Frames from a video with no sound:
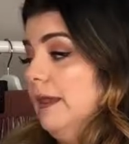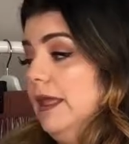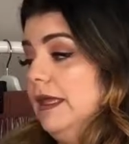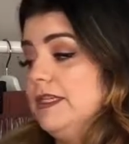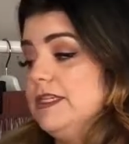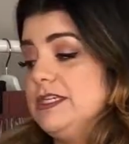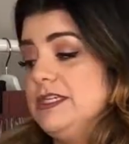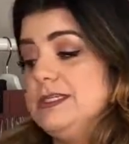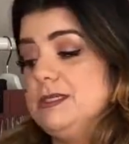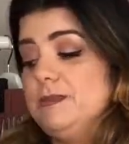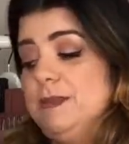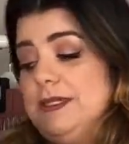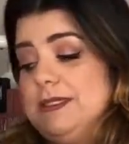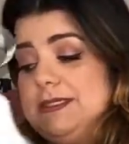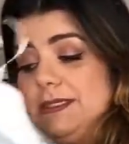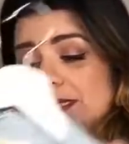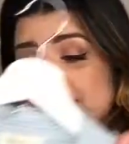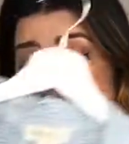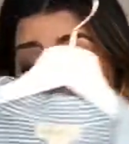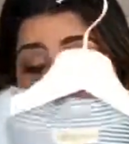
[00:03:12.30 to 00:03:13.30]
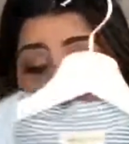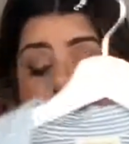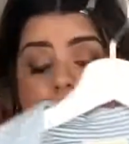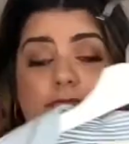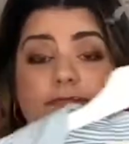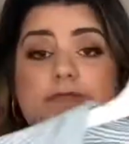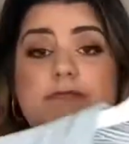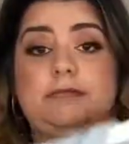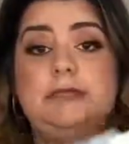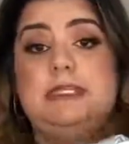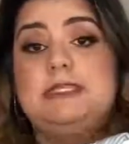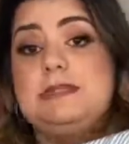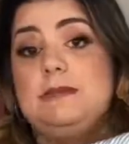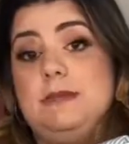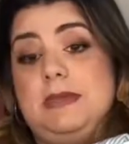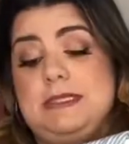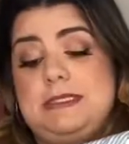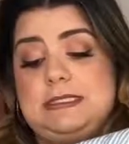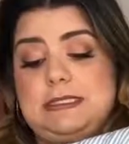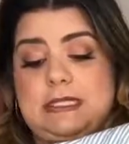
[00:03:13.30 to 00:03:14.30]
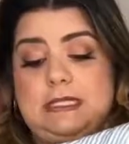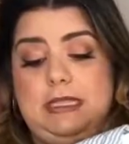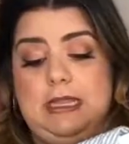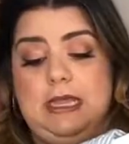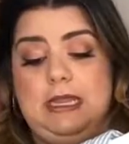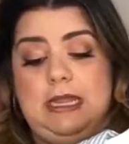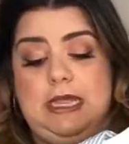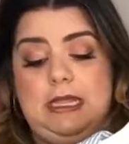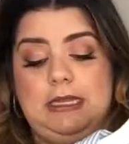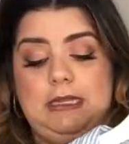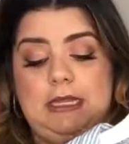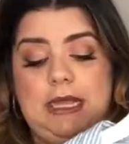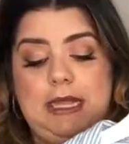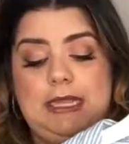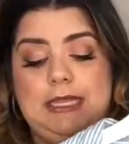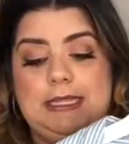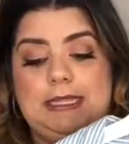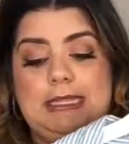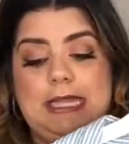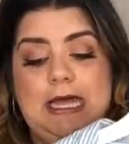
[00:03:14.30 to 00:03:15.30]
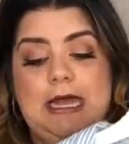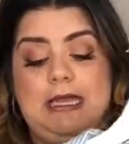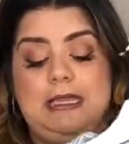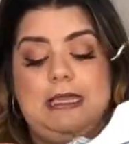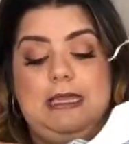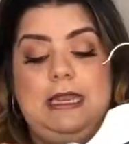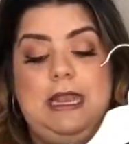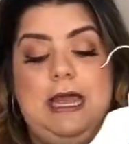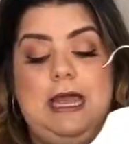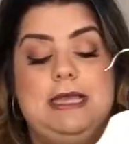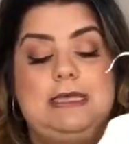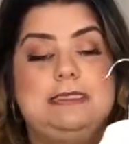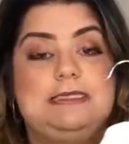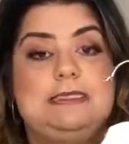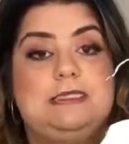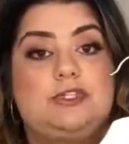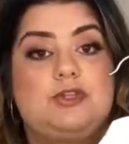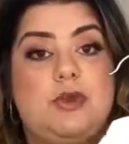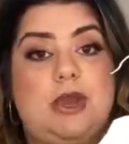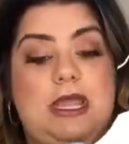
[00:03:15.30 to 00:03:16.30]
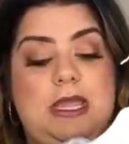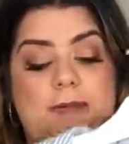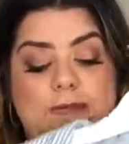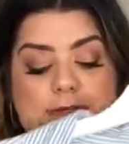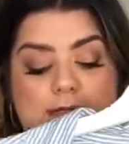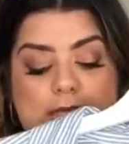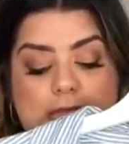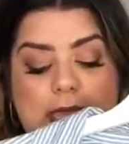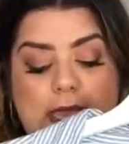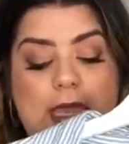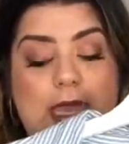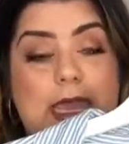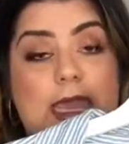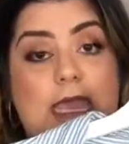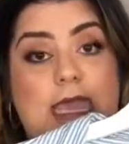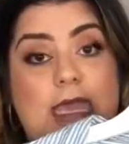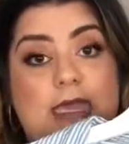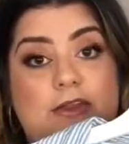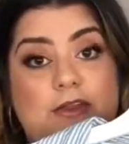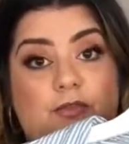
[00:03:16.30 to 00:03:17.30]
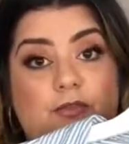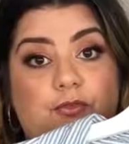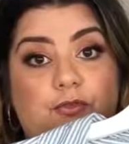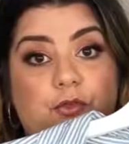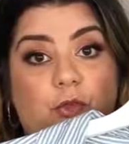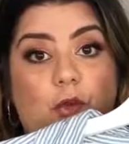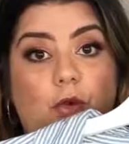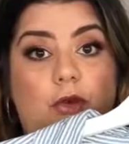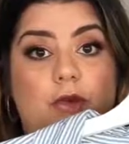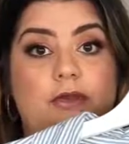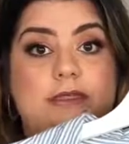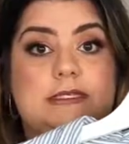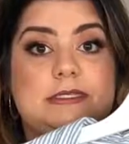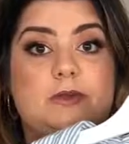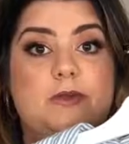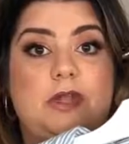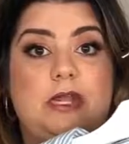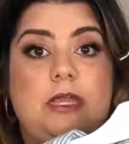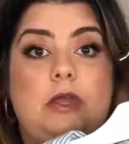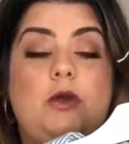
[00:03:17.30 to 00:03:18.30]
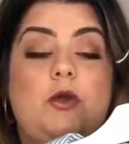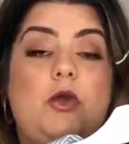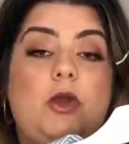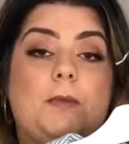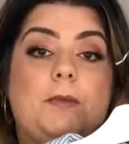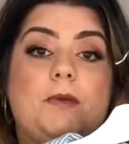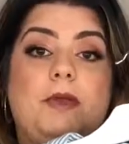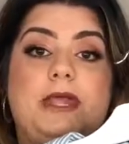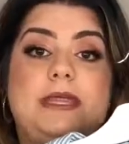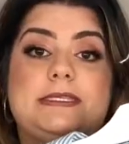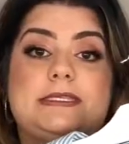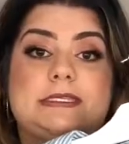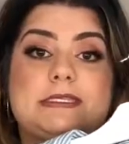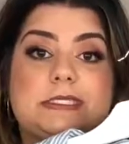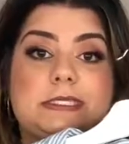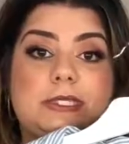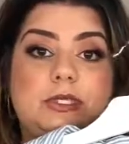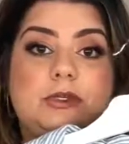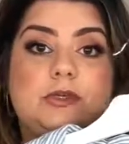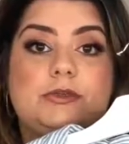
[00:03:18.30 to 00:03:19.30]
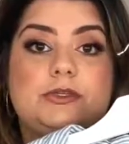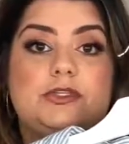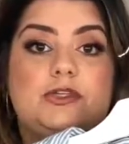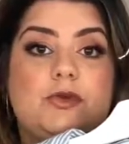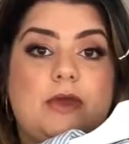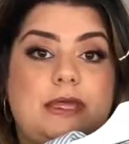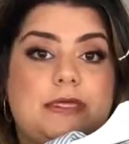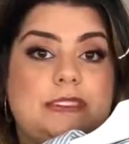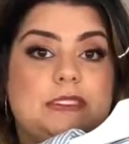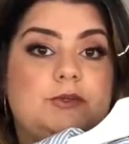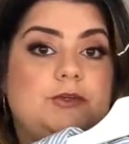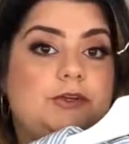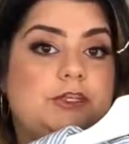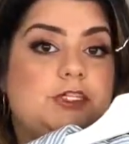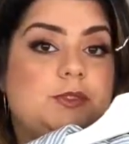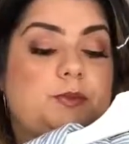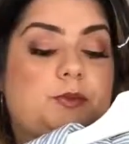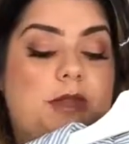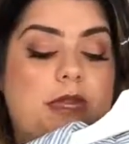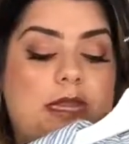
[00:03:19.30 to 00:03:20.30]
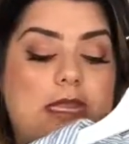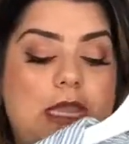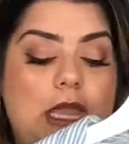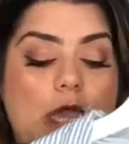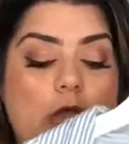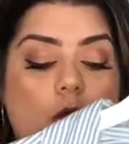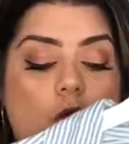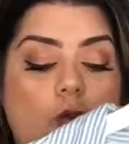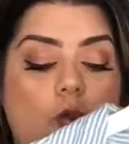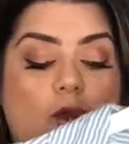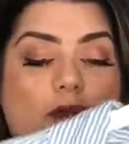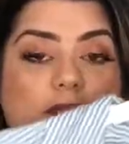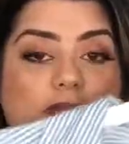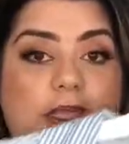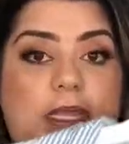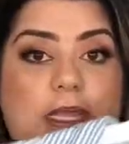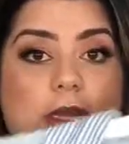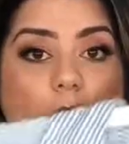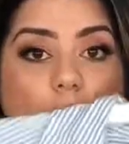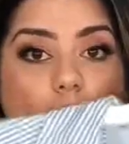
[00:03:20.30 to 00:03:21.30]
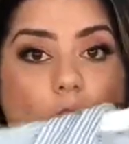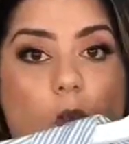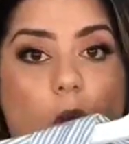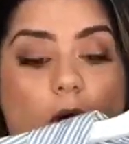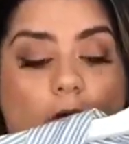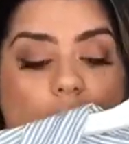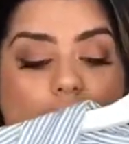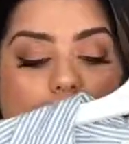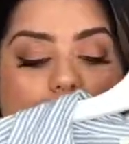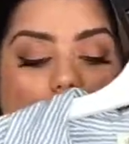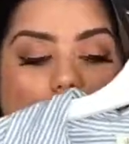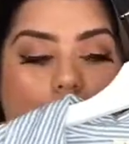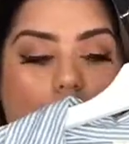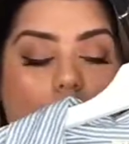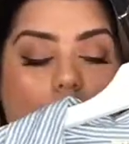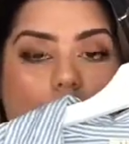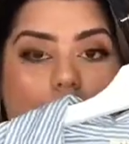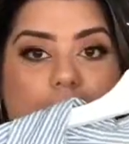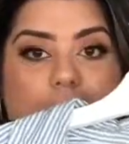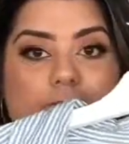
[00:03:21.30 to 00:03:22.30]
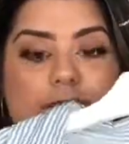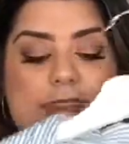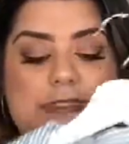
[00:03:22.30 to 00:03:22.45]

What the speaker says: Just basically, it's amazing. And I like that it has stripes and floral. So it incorporates two trends for spring within one garment.